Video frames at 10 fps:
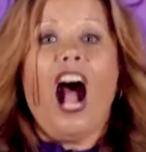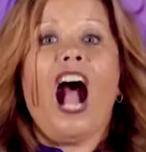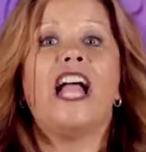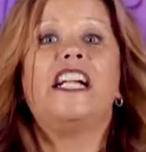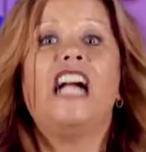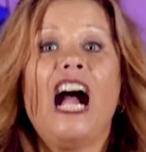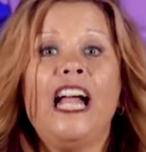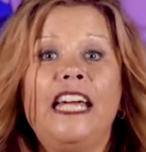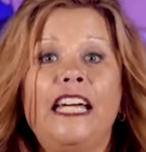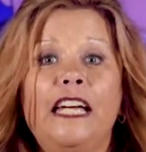I got
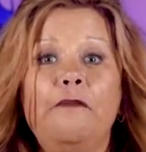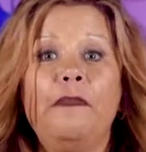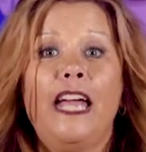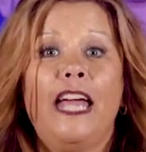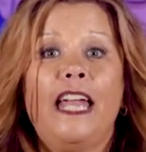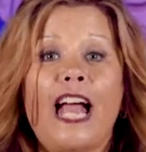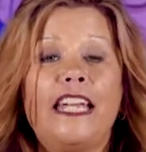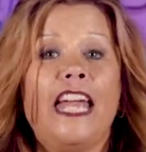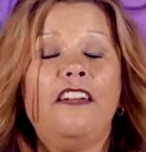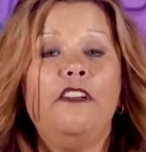him and I
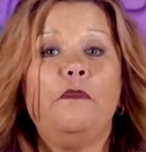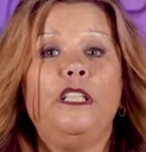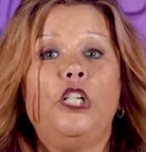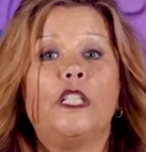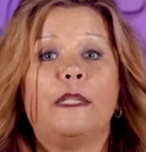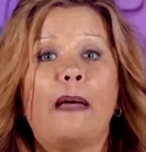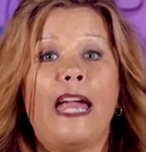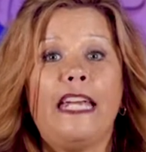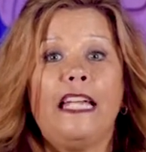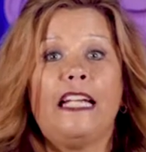gave him a little
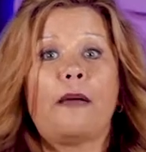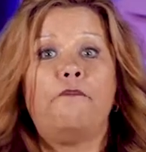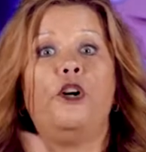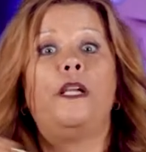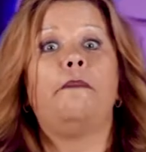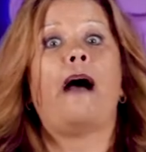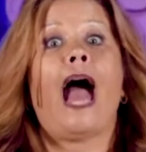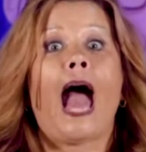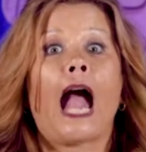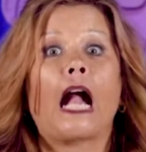spanking and I put him
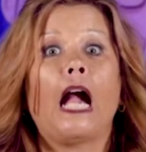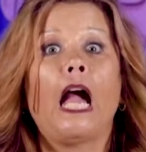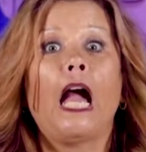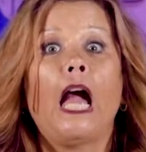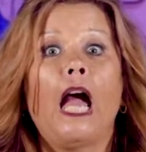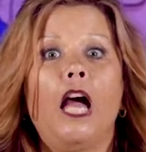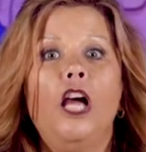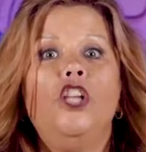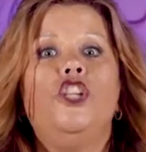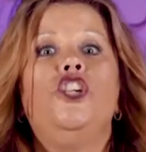back.
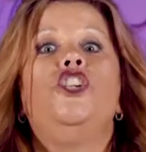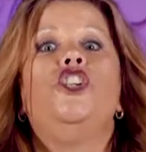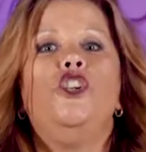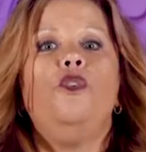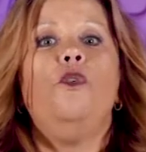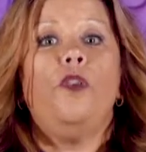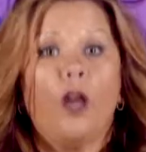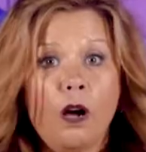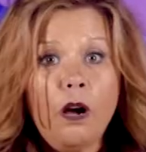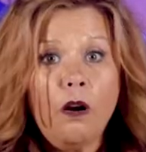Do you
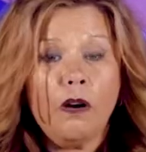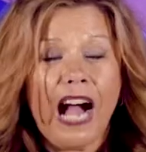know?